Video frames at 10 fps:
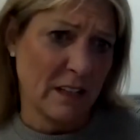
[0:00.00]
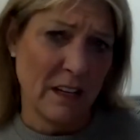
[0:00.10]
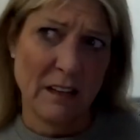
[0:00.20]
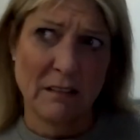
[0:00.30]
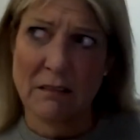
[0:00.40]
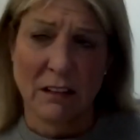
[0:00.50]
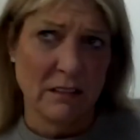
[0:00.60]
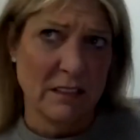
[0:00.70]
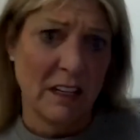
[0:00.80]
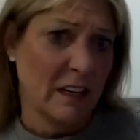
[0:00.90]
in the
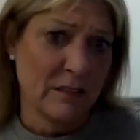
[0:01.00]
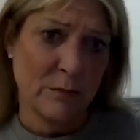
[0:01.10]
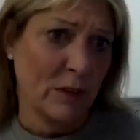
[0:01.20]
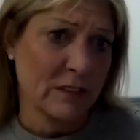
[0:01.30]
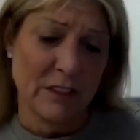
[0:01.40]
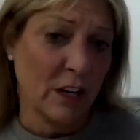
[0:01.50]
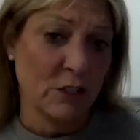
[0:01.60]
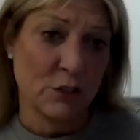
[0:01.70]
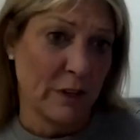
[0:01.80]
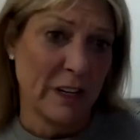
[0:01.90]
city as well as the
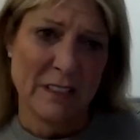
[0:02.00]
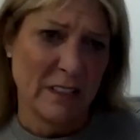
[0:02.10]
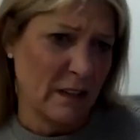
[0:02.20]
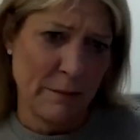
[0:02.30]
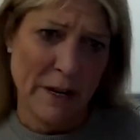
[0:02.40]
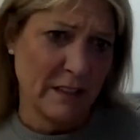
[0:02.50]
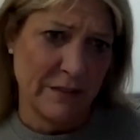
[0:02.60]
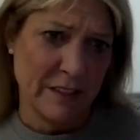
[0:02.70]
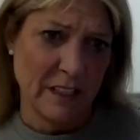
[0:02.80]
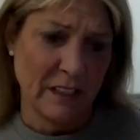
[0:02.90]
country. It's an amazing
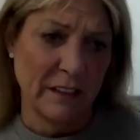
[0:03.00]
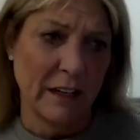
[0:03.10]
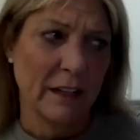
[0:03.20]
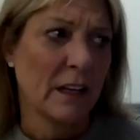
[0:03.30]
facility.